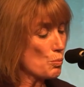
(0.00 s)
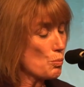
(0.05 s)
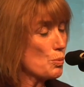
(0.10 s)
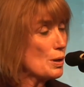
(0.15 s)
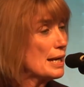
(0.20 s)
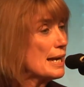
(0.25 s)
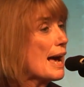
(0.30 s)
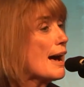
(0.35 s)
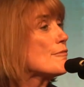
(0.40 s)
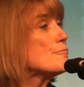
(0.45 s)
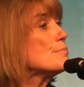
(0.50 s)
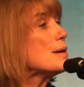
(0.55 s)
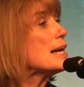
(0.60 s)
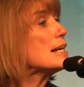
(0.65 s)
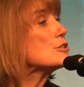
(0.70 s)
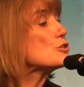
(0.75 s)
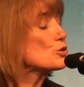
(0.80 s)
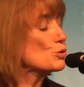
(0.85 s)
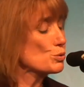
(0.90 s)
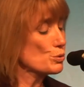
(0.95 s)
We have
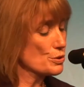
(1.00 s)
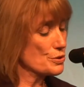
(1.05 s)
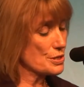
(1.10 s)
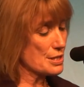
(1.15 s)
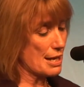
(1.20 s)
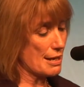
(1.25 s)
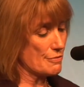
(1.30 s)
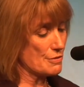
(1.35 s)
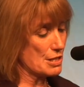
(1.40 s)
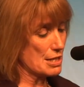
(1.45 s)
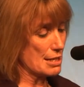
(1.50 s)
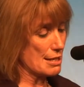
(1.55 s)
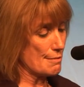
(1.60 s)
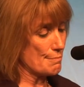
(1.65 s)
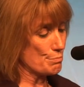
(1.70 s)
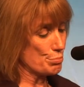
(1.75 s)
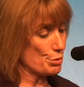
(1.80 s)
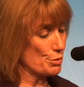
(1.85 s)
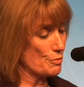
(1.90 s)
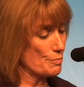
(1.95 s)
made school safety
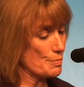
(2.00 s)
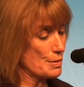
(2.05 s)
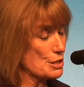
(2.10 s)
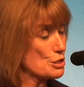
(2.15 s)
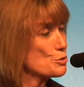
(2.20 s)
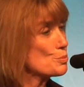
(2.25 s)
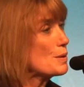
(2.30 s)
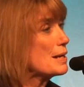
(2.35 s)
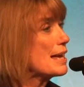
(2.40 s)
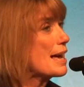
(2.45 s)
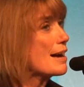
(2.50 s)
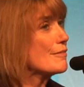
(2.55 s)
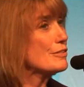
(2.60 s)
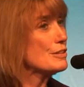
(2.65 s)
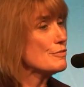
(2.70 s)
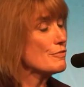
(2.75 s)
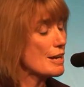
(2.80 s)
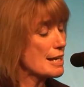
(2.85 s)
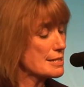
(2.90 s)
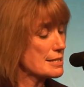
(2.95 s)
improvements. We have
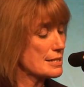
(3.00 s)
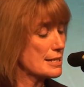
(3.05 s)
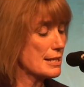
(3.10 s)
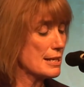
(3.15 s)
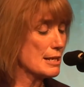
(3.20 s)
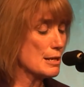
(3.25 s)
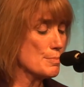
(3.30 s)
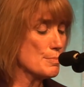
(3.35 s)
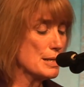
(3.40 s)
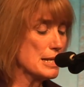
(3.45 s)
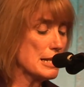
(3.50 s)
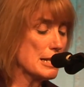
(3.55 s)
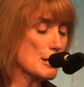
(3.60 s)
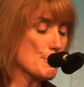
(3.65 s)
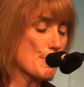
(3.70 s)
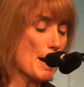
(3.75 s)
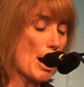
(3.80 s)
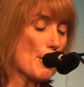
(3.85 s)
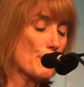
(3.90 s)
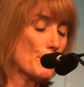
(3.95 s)
invested in a Media
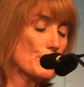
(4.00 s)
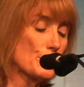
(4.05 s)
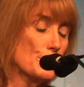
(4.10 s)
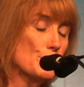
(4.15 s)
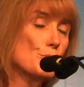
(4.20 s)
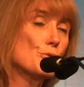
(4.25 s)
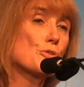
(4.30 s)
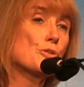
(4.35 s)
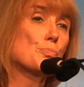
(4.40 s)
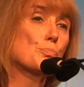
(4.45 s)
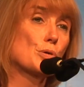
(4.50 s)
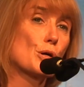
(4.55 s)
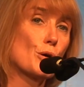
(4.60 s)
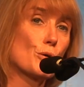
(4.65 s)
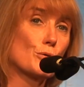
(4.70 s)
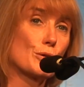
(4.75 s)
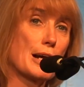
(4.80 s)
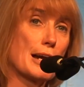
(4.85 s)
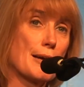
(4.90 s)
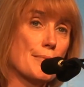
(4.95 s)
Power Youth
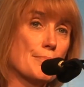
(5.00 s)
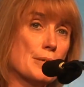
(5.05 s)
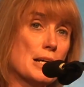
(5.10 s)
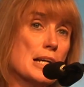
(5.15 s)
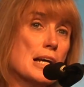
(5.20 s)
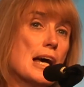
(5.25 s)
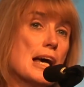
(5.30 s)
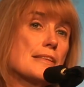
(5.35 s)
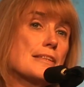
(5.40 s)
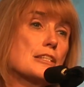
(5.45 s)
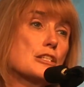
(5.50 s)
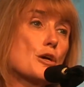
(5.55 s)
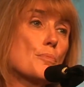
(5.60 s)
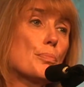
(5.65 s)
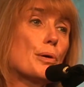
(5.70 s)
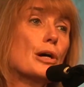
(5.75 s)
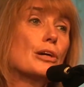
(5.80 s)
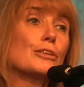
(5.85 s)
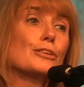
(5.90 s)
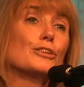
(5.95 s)
program that's a
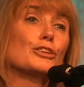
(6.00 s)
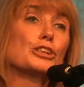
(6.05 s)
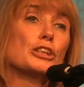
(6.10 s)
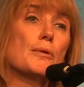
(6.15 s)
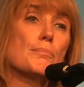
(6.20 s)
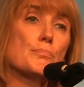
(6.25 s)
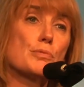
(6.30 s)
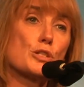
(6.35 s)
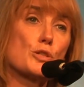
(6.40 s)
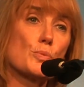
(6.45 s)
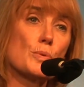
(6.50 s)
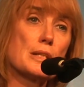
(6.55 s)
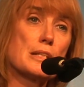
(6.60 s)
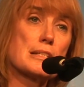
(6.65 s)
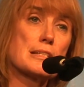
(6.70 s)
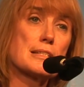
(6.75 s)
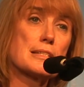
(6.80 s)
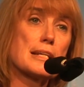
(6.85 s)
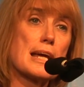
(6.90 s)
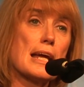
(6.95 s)
partnership between the
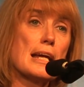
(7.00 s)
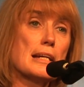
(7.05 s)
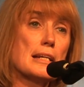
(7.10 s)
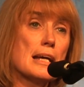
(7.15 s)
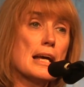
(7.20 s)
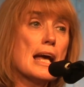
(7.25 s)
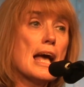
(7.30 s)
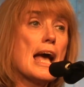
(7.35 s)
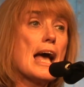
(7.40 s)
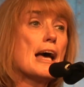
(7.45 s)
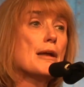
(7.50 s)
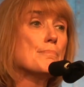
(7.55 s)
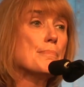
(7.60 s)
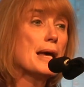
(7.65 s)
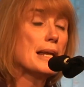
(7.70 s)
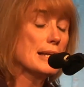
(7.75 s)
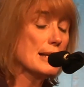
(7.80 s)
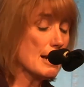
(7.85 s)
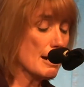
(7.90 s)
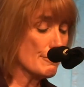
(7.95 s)
state and
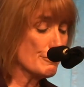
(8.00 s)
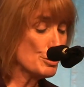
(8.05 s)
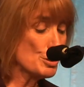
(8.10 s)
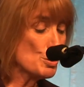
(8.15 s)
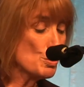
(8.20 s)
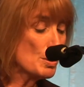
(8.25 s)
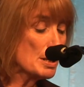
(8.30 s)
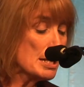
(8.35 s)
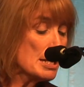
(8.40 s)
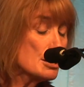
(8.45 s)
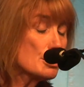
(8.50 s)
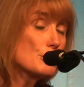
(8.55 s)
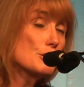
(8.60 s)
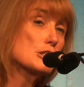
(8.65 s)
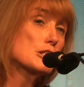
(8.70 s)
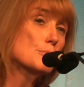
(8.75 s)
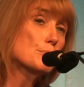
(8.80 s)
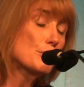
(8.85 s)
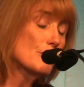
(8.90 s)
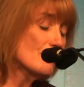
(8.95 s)
many of you here
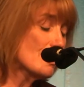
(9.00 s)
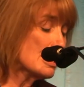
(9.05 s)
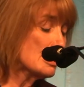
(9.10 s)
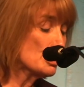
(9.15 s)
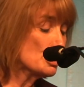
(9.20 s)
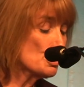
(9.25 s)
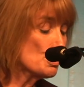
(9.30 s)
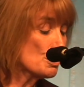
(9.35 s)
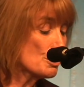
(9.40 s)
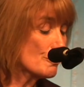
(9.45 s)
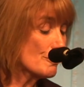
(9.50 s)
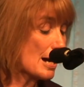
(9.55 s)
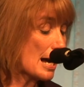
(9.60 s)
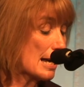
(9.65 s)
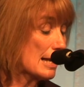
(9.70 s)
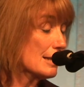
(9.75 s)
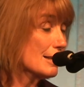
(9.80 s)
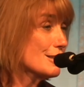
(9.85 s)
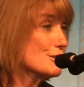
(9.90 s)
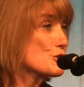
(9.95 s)
to prevent youth
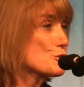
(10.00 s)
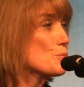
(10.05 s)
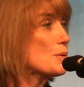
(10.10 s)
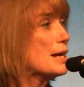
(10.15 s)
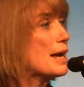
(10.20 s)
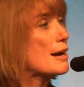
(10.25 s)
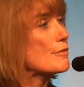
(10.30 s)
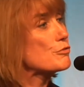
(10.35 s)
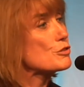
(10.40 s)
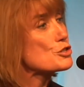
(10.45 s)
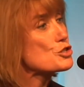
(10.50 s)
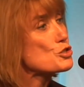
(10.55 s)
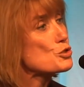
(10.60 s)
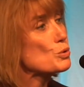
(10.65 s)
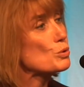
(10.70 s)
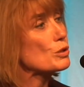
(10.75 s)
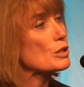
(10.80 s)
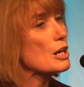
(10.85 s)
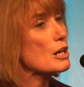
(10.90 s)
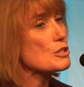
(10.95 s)
violence. We have
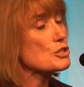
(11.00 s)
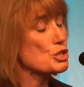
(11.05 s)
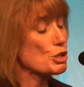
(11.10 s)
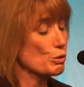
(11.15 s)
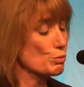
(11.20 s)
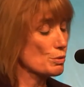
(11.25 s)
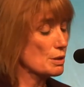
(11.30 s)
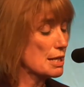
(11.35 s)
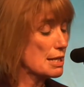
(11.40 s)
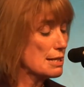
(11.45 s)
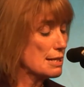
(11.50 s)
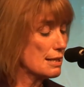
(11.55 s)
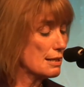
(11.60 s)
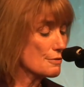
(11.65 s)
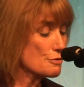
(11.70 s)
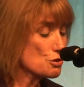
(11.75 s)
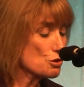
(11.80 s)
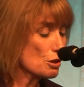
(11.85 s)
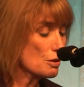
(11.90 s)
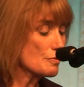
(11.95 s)
restored our Children in Need
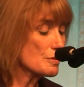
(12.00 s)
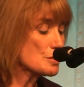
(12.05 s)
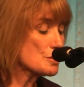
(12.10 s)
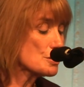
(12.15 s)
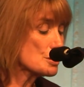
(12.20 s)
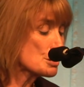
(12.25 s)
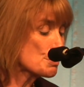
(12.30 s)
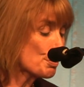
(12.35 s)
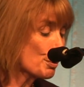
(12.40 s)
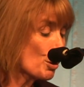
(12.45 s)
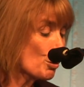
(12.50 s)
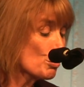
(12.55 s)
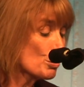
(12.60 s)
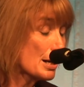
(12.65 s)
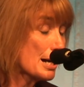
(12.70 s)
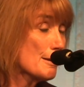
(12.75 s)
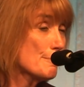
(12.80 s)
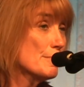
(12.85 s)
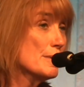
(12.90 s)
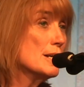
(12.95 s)
of Services
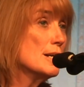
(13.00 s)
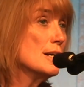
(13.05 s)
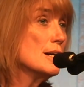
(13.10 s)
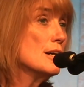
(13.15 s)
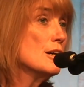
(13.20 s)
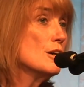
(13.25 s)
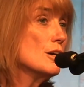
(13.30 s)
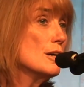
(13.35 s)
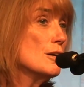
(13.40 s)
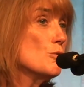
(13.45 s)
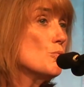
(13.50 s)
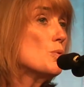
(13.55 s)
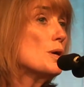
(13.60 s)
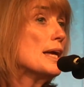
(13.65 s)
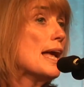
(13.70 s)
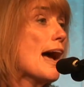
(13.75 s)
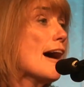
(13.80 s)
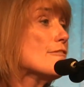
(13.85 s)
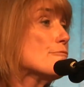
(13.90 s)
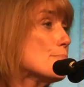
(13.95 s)
program. We
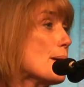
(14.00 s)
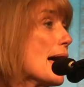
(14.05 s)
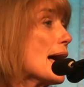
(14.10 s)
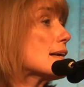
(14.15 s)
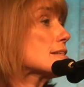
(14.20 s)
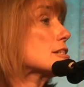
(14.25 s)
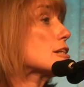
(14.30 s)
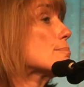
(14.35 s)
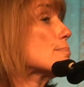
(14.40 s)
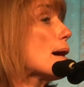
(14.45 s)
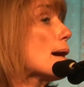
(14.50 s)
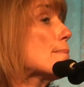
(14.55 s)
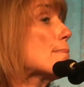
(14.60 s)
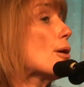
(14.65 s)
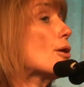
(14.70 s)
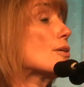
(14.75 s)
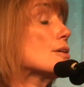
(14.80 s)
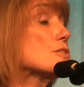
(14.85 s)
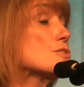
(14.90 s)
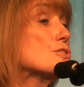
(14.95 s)
have passed a
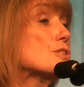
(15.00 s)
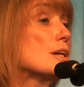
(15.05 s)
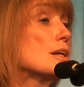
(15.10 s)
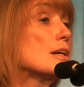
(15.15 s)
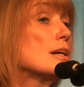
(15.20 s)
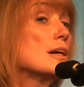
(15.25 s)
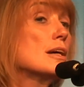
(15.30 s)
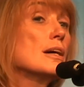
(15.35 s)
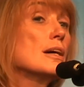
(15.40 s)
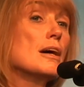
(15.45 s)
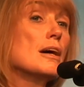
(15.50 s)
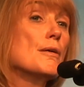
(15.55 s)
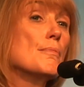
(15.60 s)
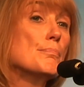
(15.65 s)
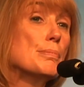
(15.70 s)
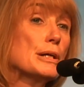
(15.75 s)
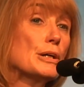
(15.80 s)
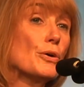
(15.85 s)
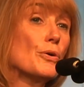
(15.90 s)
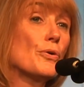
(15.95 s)
bipartisan
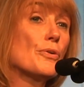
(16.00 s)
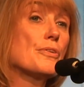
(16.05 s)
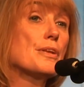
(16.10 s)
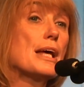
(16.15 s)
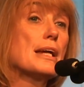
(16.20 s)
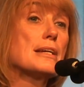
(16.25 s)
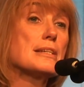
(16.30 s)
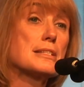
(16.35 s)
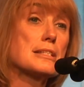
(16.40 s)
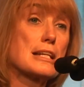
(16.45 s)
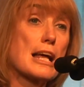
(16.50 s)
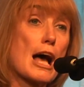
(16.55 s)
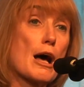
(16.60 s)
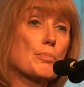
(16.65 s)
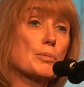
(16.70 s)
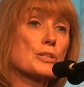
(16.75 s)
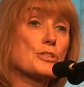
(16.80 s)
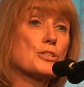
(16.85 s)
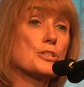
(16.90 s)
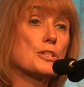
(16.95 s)
bill that
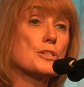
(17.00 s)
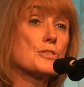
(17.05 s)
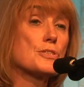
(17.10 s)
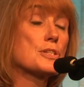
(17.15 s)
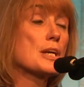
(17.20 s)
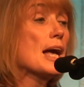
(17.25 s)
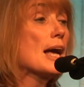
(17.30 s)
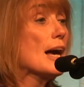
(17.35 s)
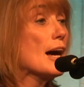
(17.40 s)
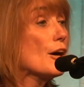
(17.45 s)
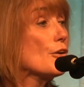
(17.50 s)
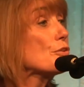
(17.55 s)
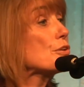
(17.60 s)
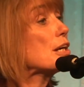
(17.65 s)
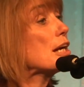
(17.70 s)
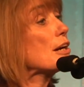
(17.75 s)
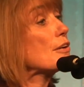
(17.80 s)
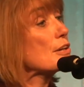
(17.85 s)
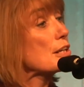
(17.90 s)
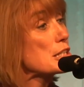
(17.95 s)
establishes
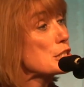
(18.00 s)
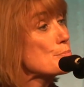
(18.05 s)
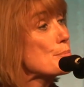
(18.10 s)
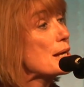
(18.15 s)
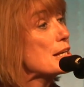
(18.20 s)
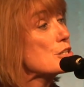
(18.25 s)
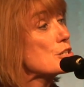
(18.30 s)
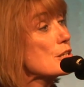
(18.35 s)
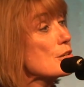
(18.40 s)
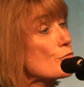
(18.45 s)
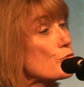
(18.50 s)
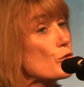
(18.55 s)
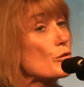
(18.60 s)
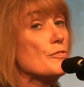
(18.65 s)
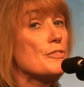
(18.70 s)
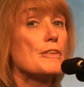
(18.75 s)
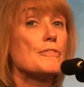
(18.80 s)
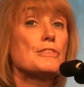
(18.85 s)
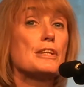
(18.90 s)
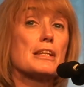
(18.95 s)
healthcare expansion for
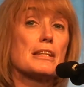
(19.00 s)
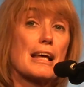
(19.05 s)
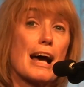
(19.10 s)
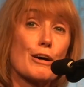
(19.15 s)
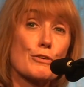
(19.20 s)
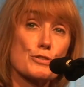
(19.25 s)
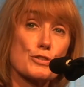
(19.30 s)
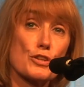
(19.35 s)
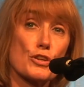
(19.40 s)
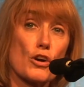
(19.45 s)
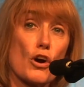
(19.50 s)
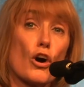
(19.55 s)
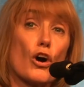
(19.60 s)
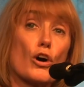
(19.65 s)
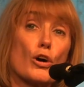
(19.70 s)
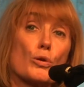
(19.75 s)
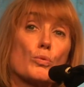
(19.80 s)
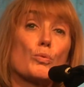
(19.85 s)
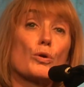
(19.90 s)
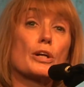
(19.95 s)
50,000
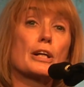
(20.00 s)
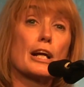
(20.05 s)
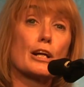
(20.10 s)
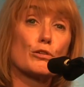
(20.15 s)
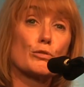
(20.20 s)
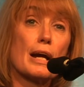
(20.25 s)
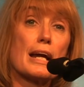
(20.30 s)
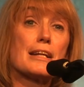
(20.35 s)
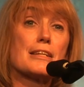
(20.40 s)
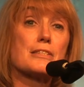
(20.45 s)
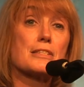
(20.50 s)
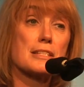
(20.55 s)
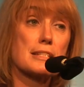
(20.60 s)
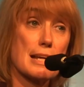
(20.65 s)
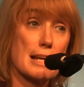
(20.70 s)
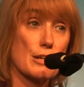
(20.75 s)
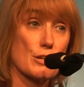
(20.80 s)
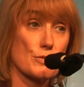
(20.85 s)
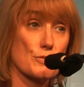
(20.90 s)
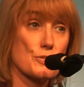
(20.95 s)
hardworking Granite
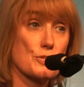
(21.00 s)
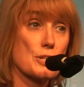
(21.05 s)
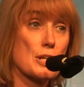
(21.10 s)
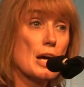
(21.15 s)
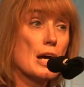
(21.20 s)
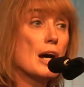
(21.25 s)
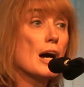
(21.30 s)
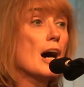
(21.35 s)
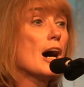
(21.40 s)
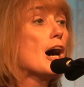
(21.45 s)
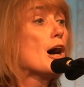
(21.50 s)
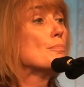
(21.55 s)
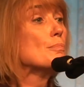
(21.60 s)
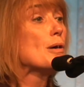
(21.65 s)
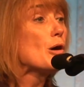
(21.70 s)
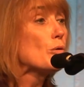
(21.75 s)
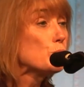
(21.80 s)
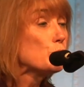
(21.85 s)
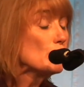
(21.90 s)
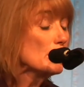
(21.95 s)
Staters,
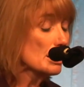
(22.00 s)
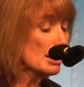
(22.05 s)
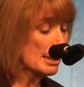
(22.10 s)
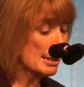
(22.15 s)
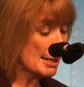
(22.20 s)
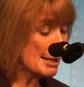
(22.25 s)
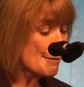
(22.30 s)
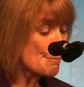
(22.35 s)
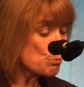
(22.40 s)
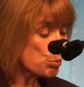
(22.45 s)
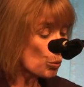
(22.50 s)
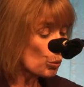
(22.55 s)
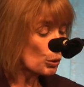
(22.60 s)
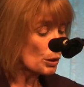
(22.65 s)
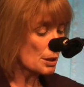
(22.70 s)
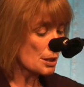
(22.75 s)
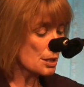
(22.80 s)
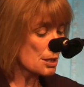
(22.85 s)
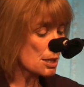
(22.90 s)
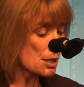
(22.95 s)
a really
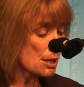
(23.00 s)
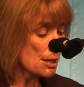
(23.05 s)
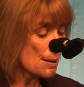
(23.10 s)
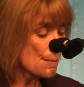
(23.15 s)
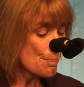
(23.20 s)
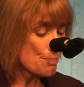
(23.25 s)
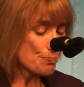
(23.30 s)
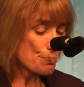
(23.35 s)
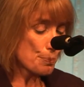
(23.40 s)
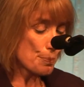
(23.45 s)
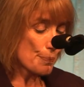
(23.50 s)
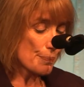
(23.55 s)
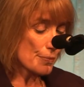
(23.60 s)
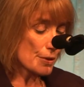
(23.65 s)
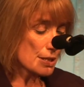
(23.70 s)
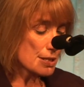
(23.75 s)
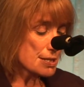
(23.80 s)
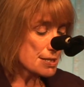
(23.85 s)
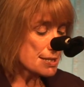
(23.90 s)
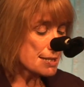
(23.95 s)
important
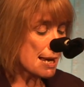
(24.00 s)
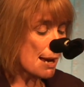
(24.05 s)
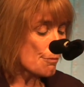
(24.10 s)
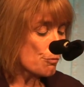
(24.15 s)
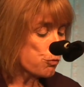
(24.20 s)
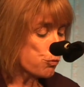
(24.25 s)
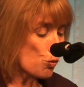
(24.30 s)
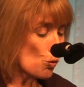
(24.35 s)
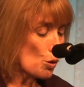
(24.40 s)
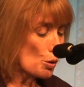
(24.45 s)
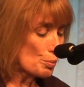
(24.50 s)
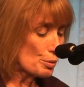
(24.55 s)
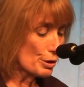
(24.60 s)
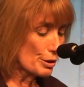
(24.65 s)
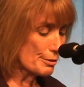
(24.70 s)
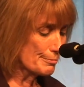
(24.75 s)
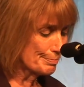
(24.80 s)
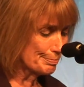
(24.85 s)
step forward.